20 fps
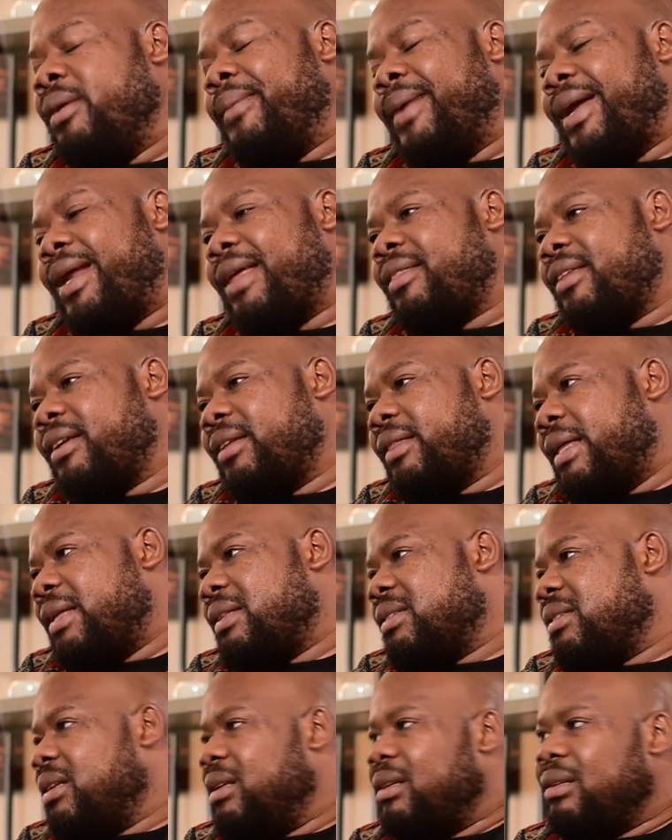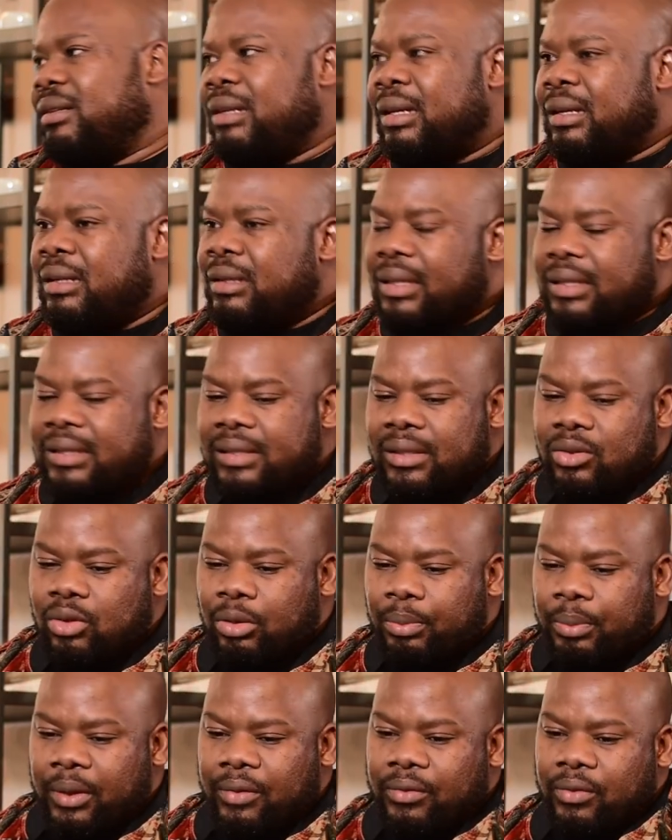But I think that's an uh, that's a
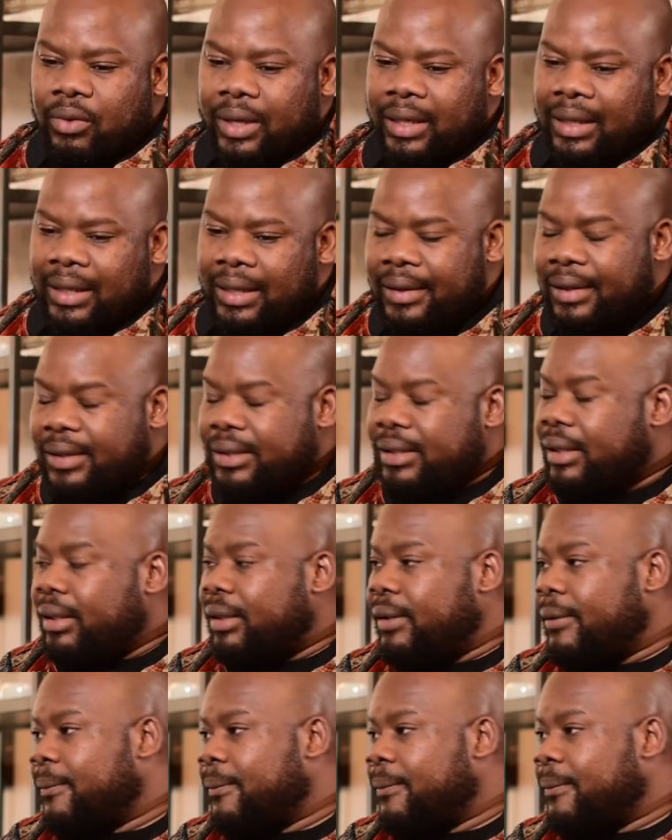topic for another day.